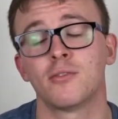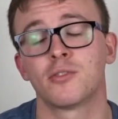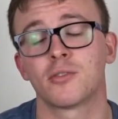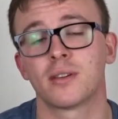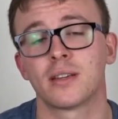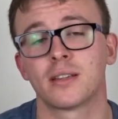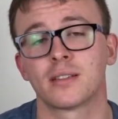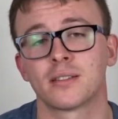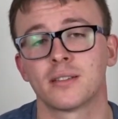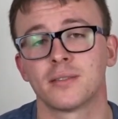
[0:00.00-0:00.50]

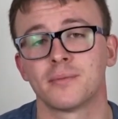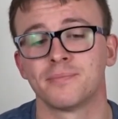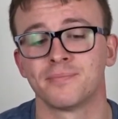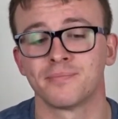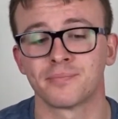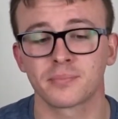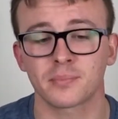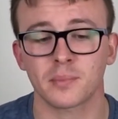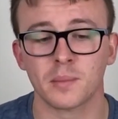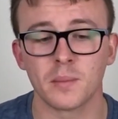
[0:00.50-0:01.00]
reason,
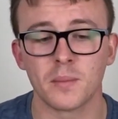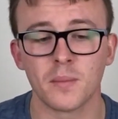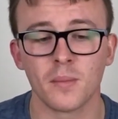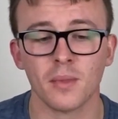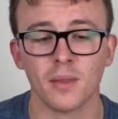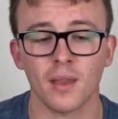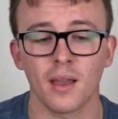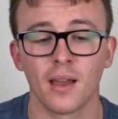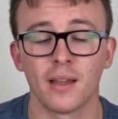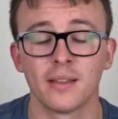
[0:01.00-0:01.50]

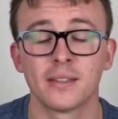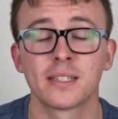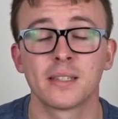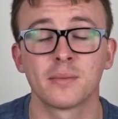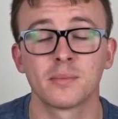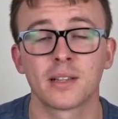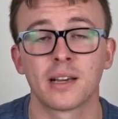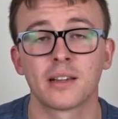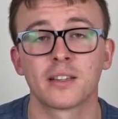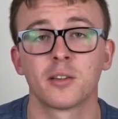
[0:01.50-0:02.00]
and
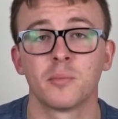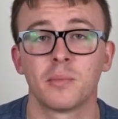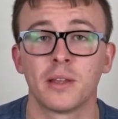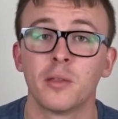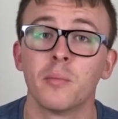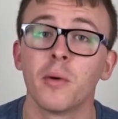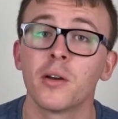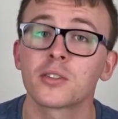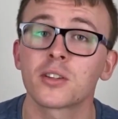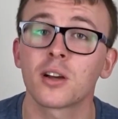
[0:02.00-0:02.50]
seems like to be
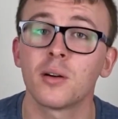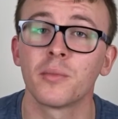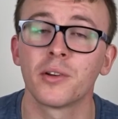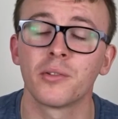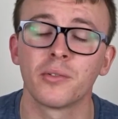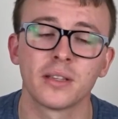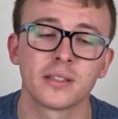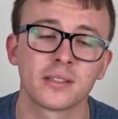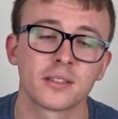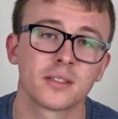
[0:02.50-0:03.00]
the most common
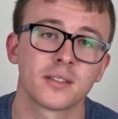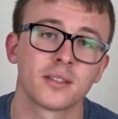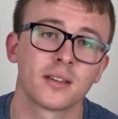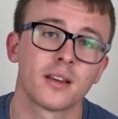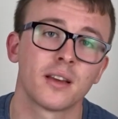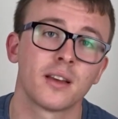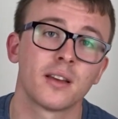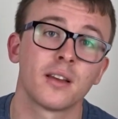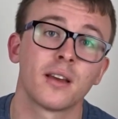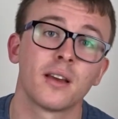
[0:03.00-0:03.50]
reason
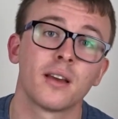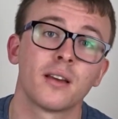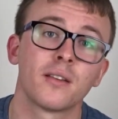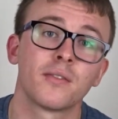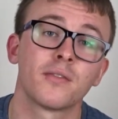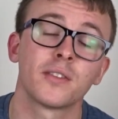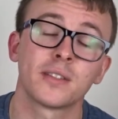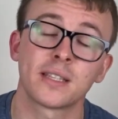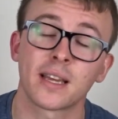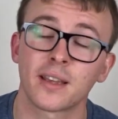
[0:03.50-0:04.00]

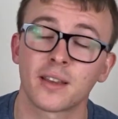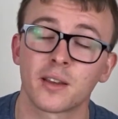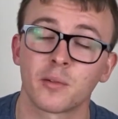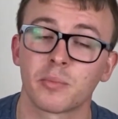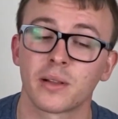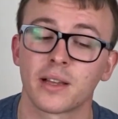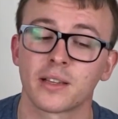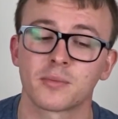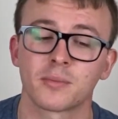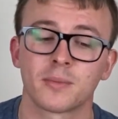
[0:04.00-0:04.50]
for taking a
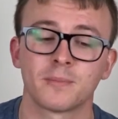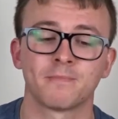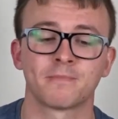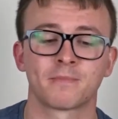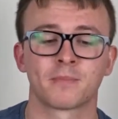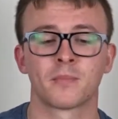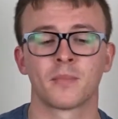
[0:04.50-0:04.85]
placement.